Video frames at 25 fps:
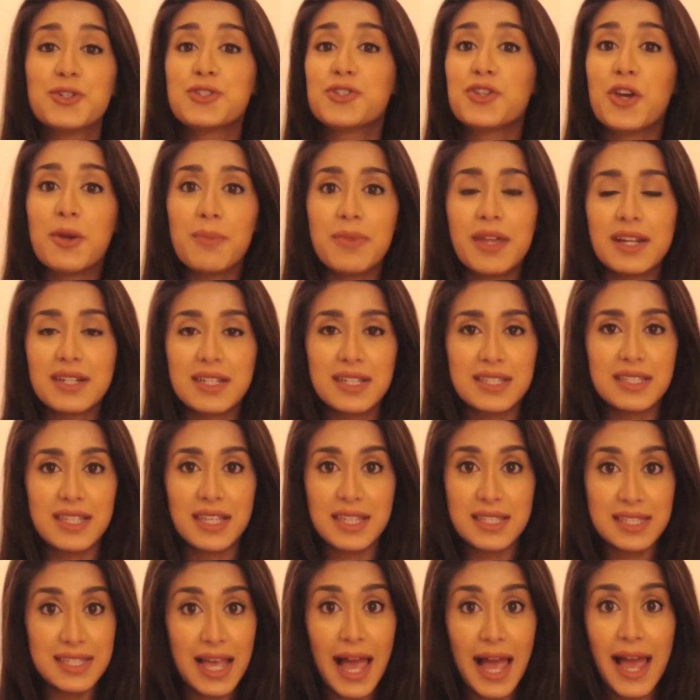dupe that does the
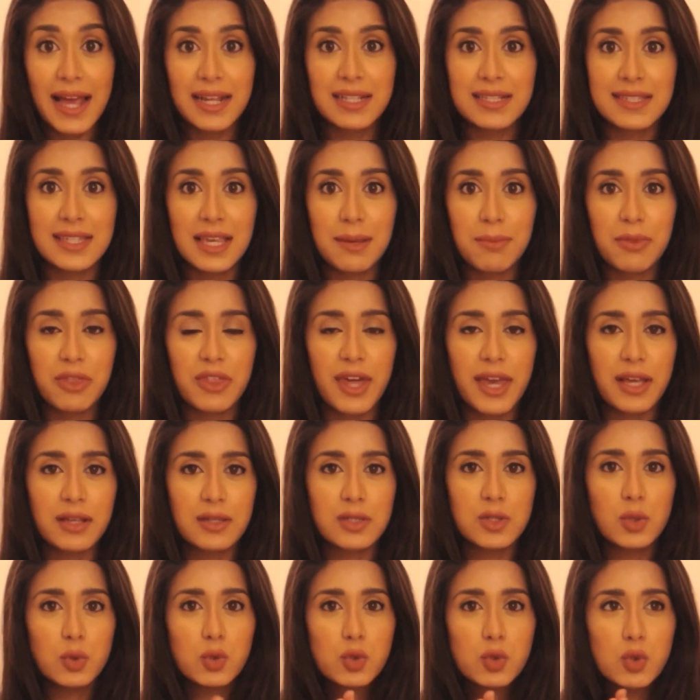exact same thing.
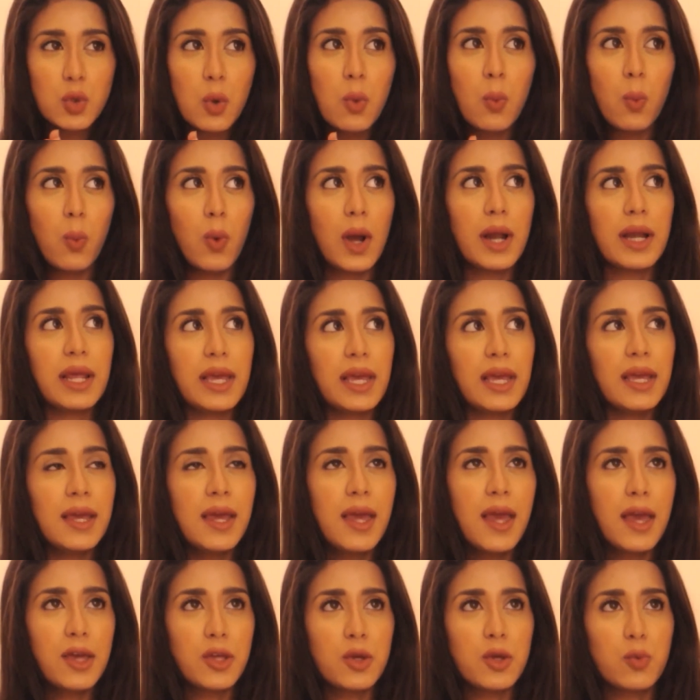So don't worry,
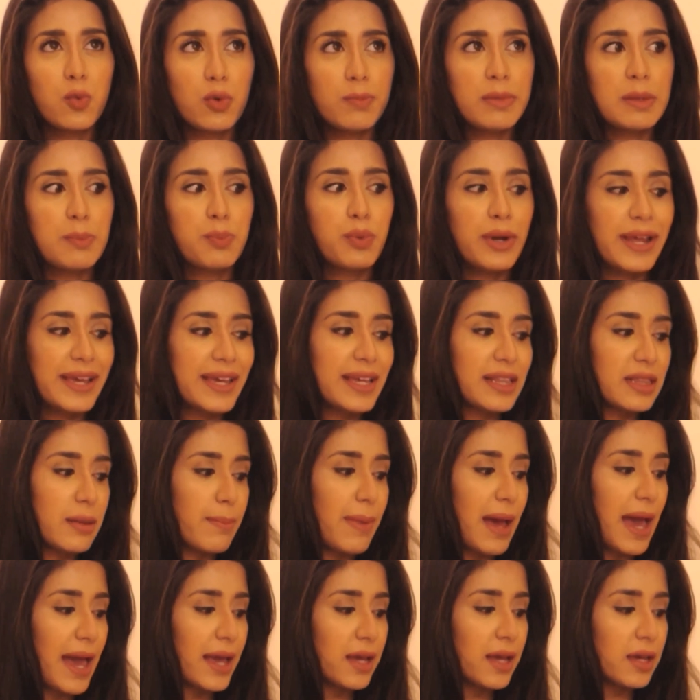you won't be breaking the
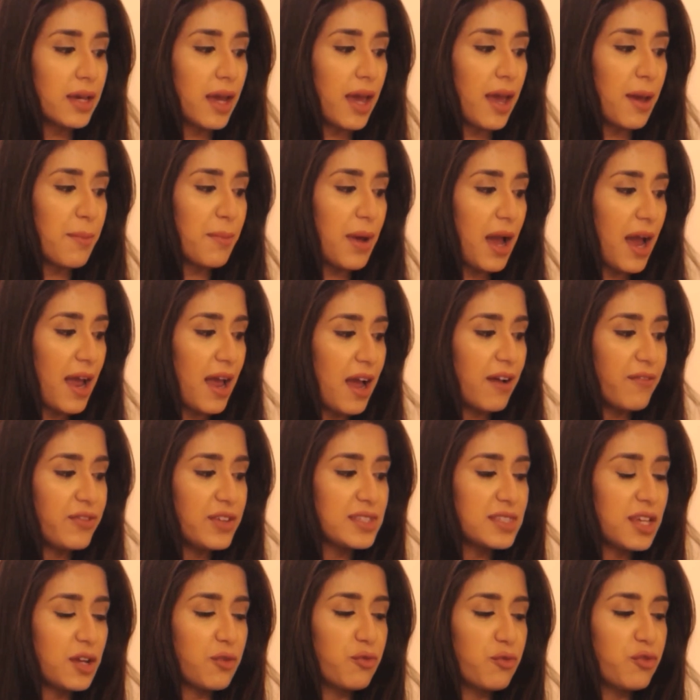bank. I have
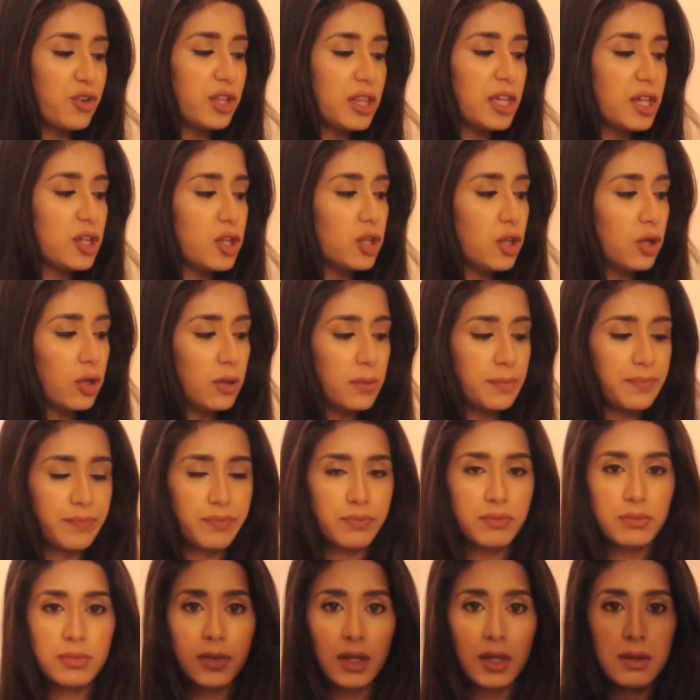this like really cute,
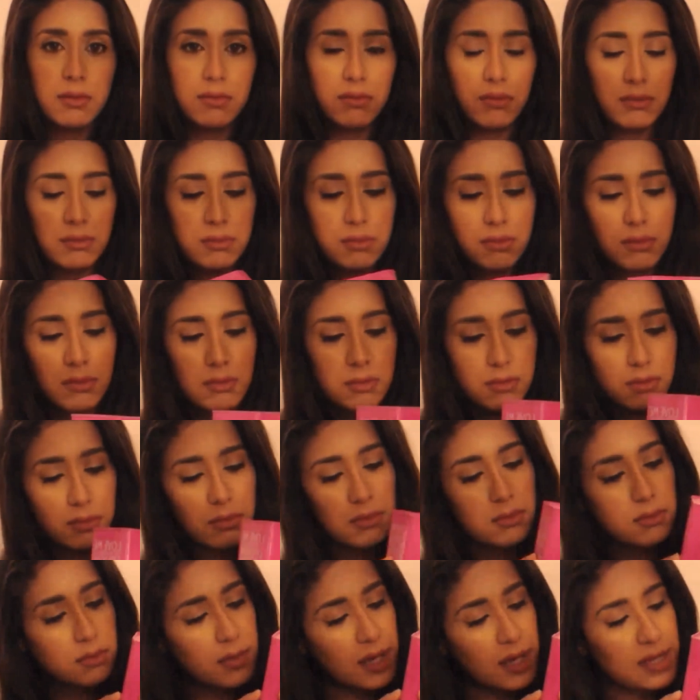
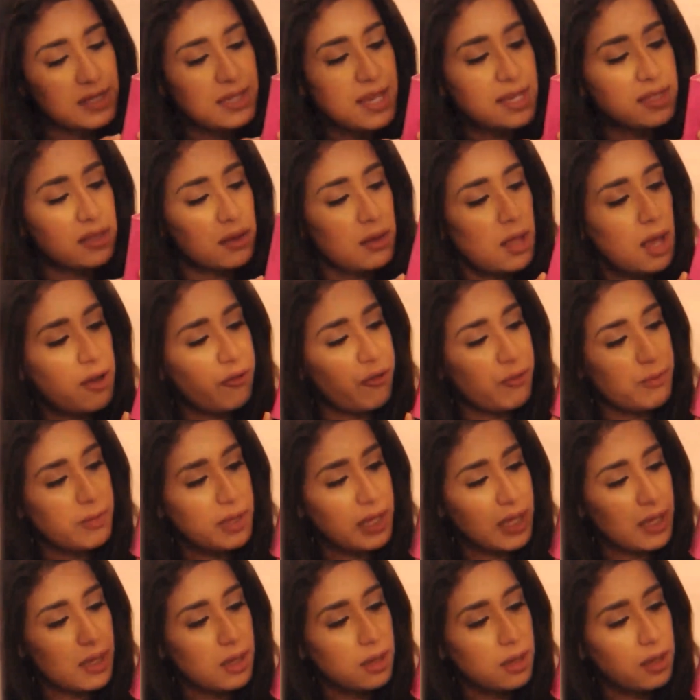it says love
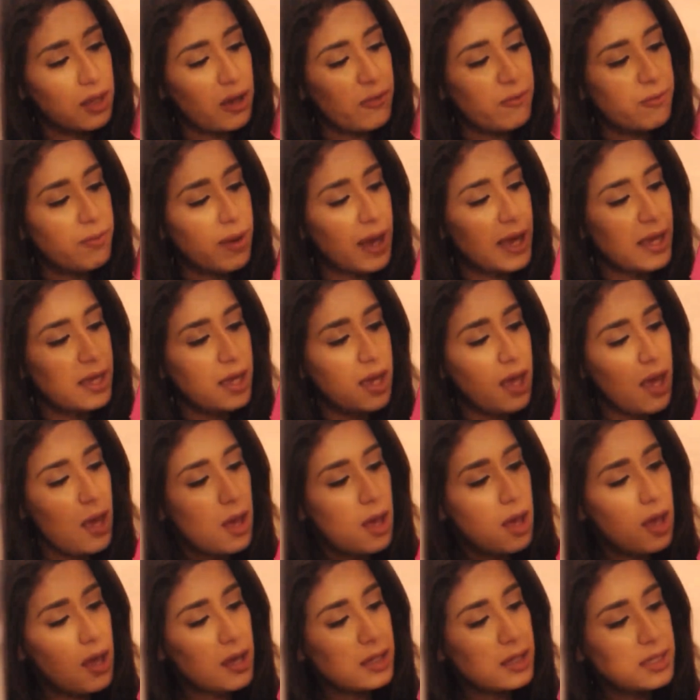me, love my
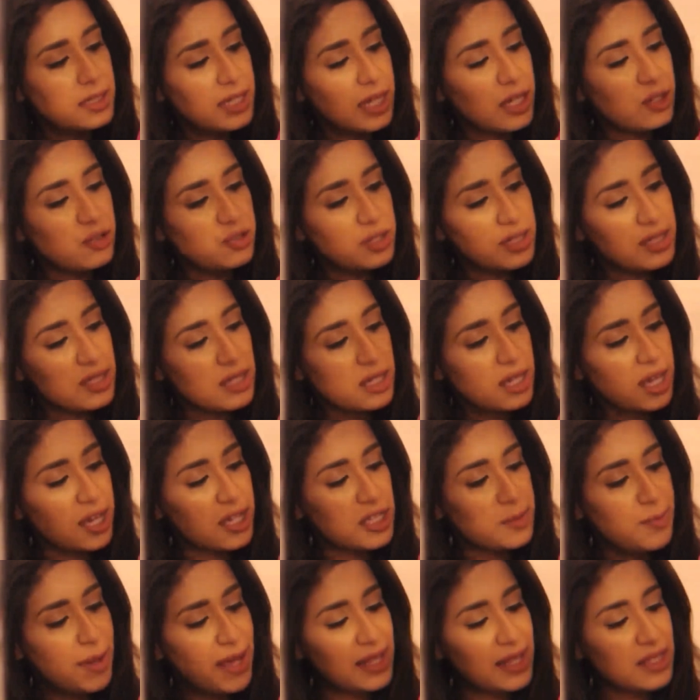dangerously
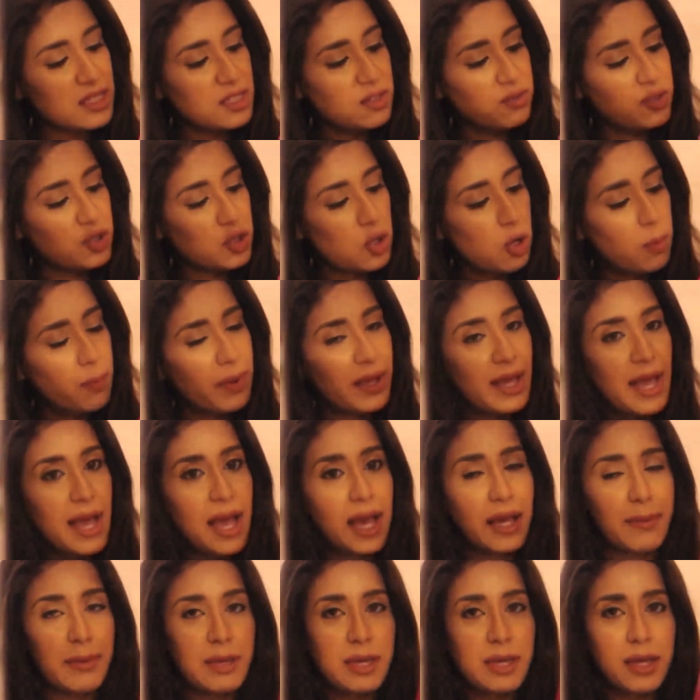expensive shopping
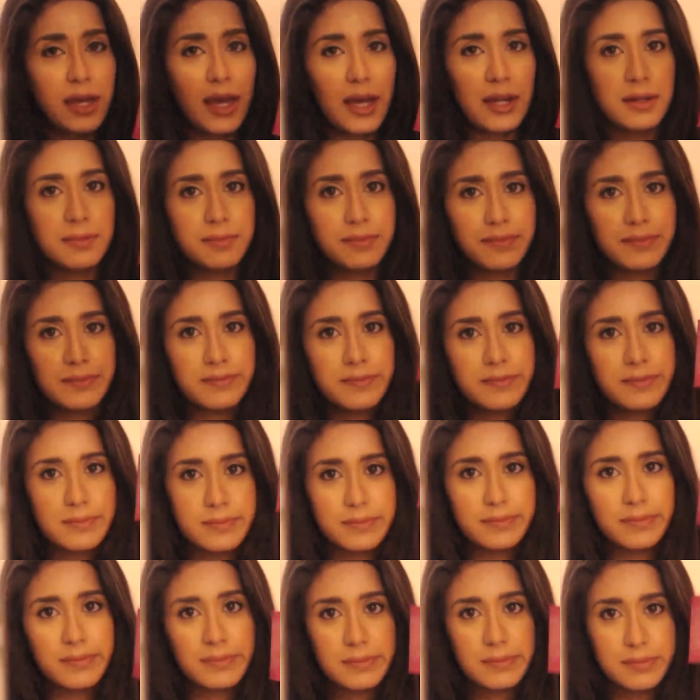habit, and
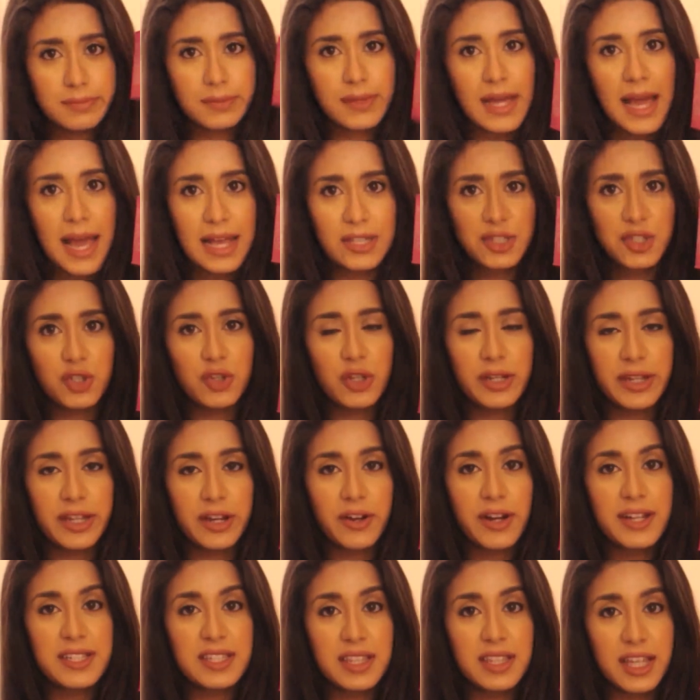as you can
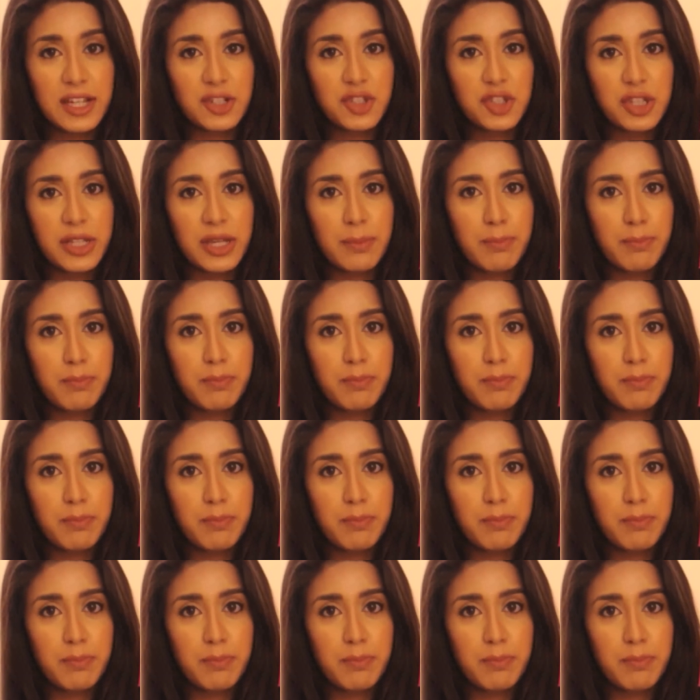hear, it's literally